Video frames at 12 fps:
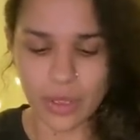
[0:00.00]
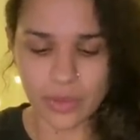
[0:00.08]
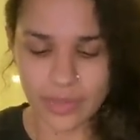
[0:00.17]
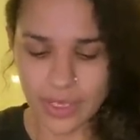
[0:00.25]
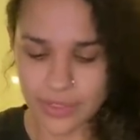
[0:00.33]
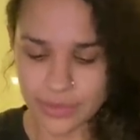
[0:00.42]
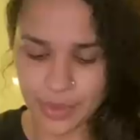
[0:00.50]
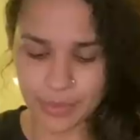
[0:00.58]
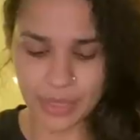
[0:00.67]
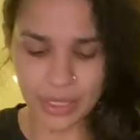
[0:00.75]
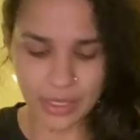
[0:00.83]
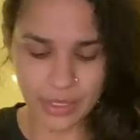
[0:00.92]
That's what I'm
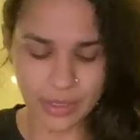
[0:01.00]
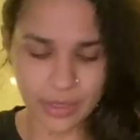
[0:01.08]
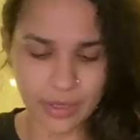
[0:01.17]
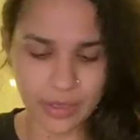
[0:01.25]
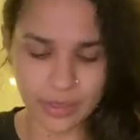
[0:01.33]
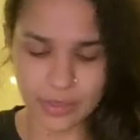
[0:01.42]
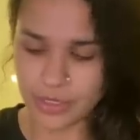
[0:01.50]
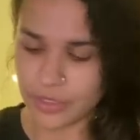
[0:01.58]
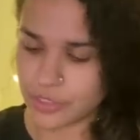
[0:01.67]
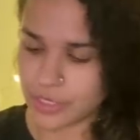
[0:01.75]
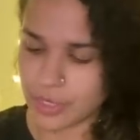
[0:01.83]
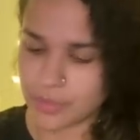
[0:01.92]
getting, dear
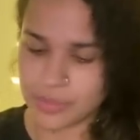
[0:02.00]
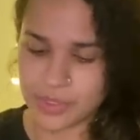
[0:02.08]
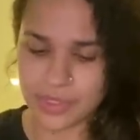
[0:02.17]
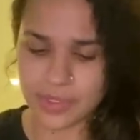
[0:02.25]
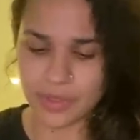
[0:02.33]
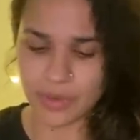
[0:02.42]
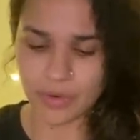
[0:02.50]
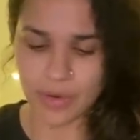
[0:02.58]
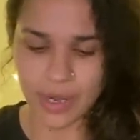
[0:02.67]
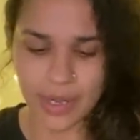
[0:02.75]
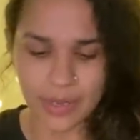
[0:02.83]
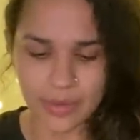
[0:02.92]
gems, all
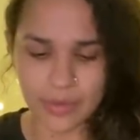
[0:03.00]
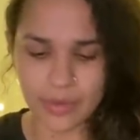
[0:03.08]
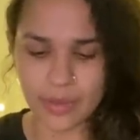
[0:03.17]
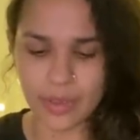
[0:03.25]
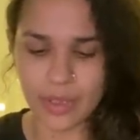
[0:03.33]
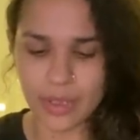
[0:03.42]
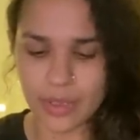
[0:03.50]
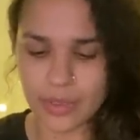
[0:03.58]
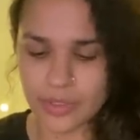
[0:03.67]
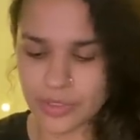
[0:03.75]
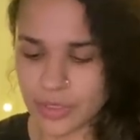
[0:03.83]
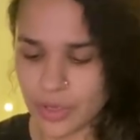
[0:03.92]
right?
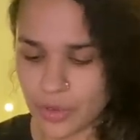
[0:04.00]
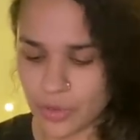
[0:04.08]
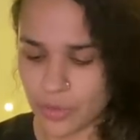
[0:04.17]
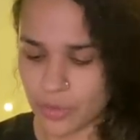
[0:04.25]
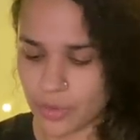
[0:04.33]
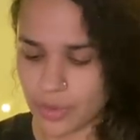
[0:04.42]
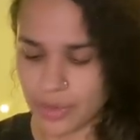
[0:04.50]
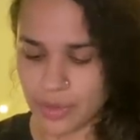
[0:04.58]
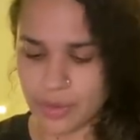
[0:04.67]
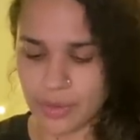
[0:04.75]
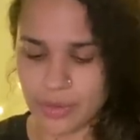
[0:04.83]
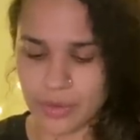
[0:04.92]
So,
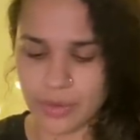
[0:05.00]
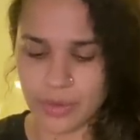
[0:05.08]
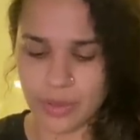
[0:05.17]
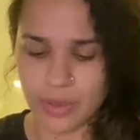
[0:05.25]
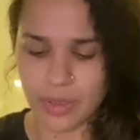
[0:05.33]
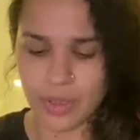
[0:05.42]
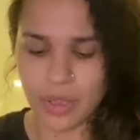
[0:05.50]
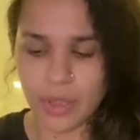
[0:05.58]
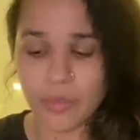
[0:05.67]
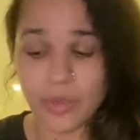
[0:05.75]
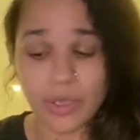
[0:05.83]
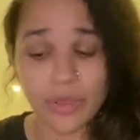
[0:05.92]

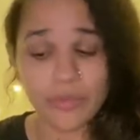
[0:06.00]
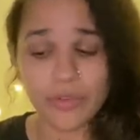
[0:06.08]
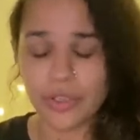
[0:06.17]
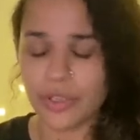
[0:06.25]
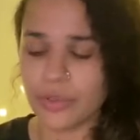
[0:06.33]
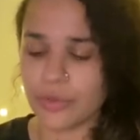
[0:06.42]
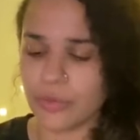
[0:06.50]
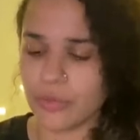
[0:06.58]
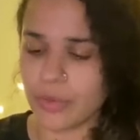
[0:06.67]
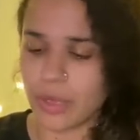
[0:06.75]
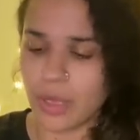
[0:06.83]
but good for you.